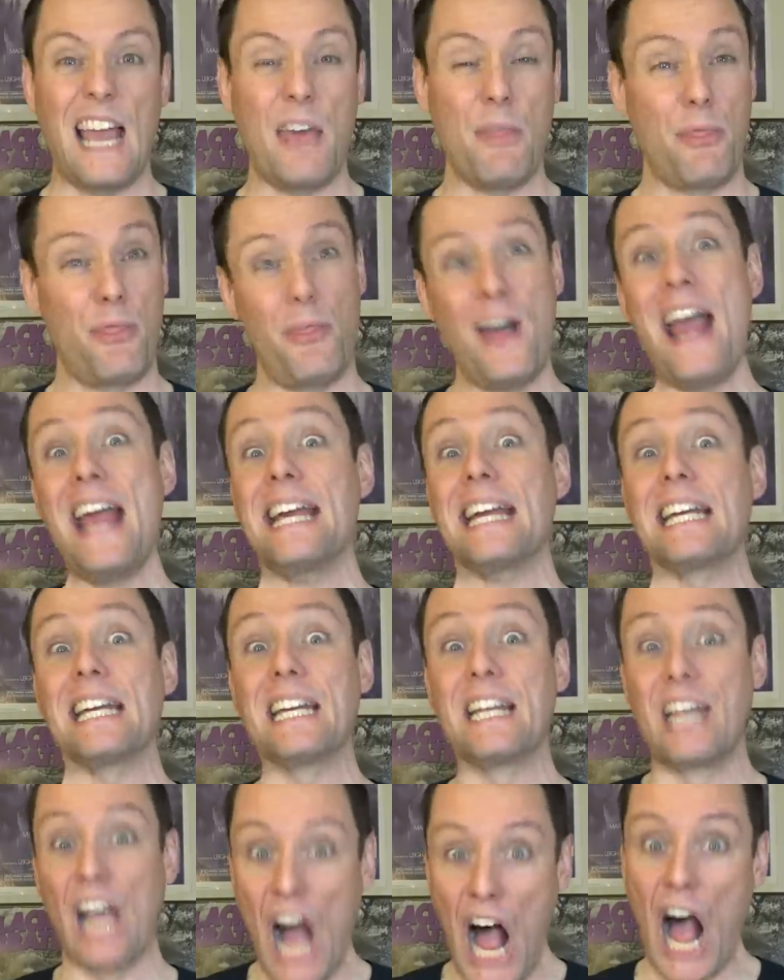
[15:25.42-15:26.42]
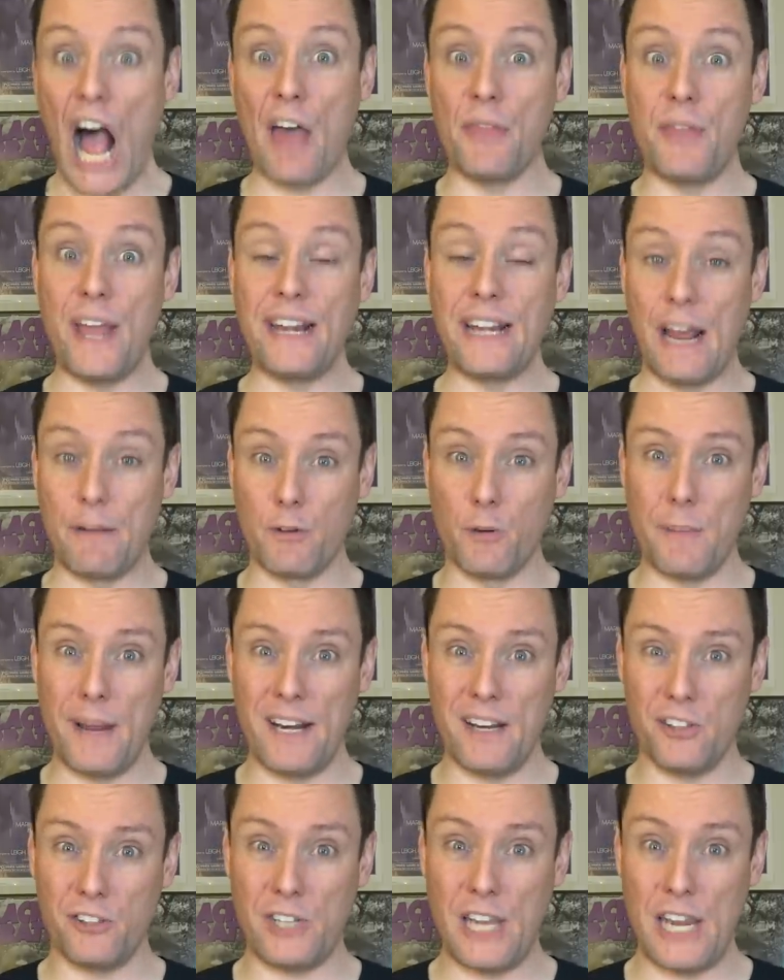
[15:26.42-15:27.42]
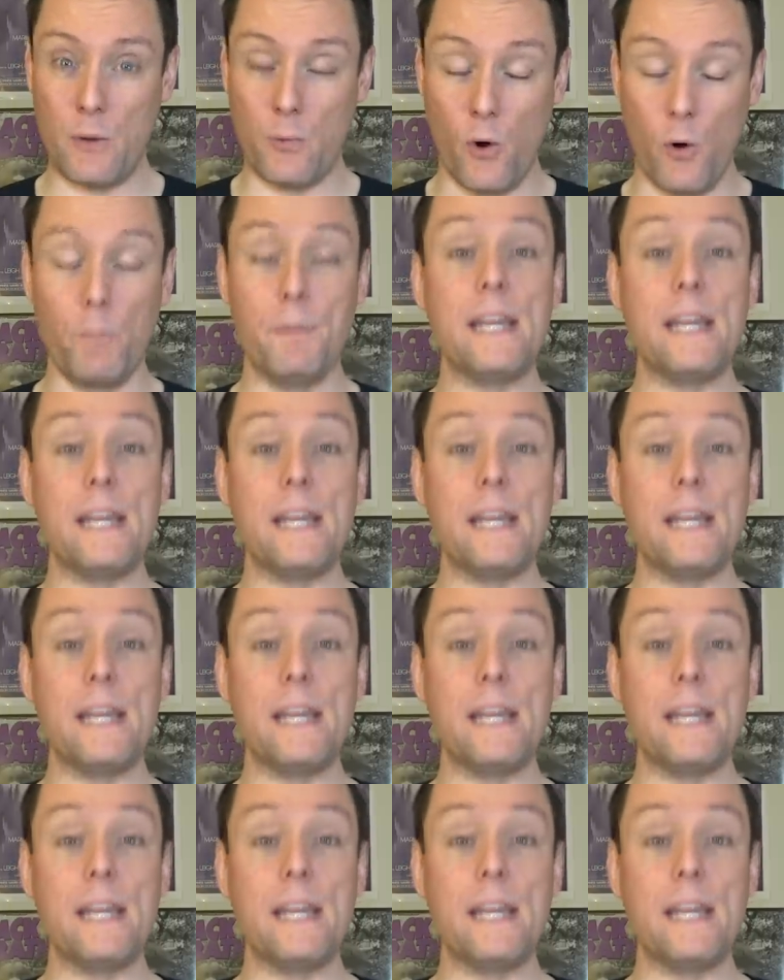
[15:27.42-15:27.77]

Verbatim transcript: And thank God they never made a sequel,